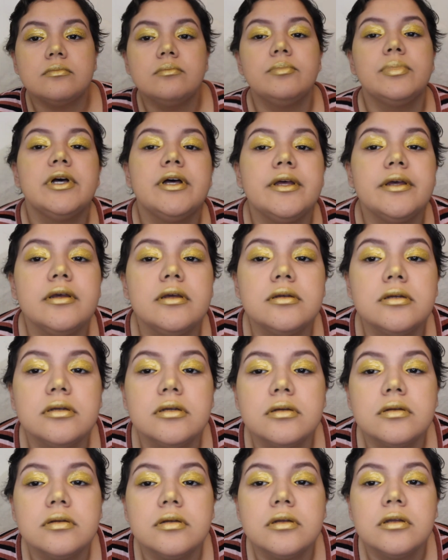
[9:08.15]
But
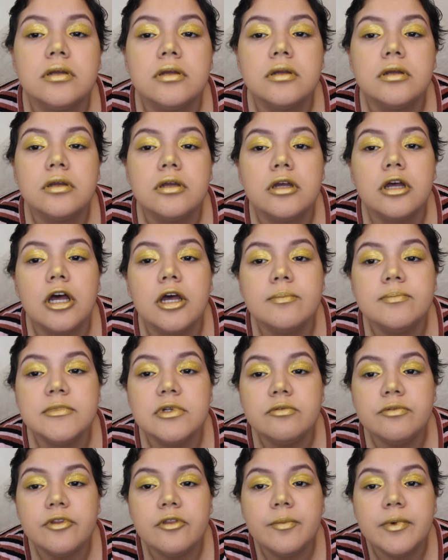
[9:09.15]
I'm
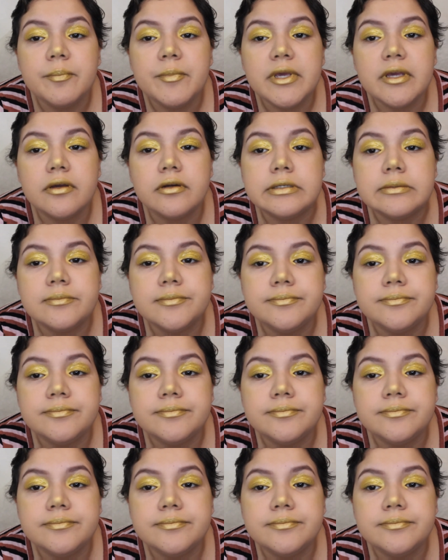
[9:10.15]
done with my makeup.